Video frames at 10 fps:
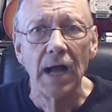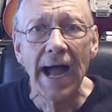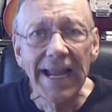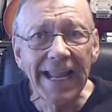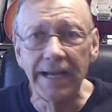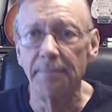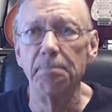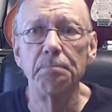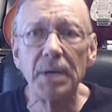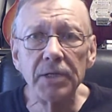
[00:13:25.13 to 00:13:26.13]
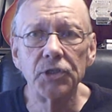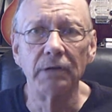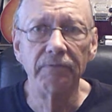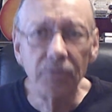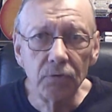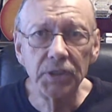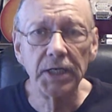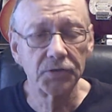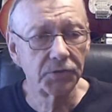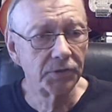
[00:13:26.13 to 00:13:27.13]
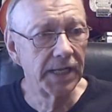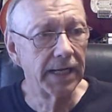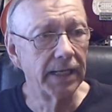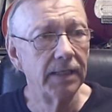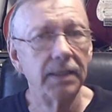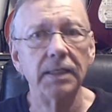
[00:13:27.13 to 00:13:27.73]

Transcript: I ate a bunch of food yesterday,